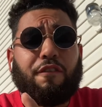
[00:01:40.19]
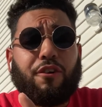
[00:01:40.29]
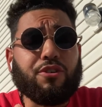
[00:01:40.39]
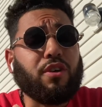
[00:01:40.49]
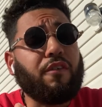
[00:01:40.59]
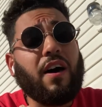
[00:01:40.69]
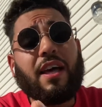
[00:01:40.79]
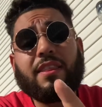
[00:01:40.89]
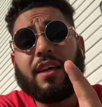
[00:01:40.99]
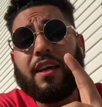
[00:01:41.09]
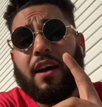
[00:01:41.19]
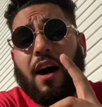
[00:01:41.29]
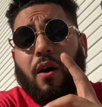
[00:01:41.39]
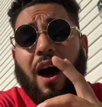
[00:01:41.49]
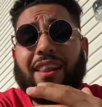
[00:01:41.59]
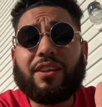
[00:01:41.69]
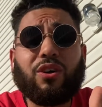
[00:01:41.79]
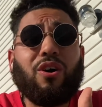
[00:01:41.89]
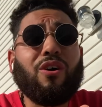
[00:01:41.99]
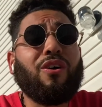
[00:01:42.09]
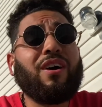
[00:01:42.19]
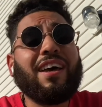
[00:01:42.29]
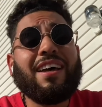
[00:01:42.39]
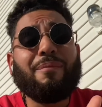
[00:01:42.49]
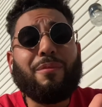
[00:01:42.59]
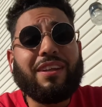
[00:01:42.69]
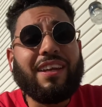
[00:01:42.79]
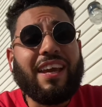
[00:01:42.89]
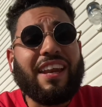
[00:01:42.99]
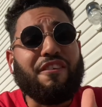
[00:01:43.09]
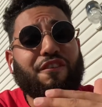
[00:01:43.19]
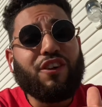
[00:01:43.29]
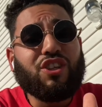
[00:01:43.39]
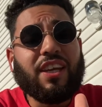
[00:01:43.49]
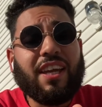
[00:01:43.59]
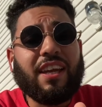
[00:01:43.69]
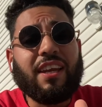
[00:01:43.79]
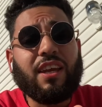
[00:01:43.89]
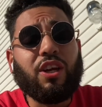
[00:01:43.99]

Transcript: First off, I think I like to call Monday night in a fishing hitting night.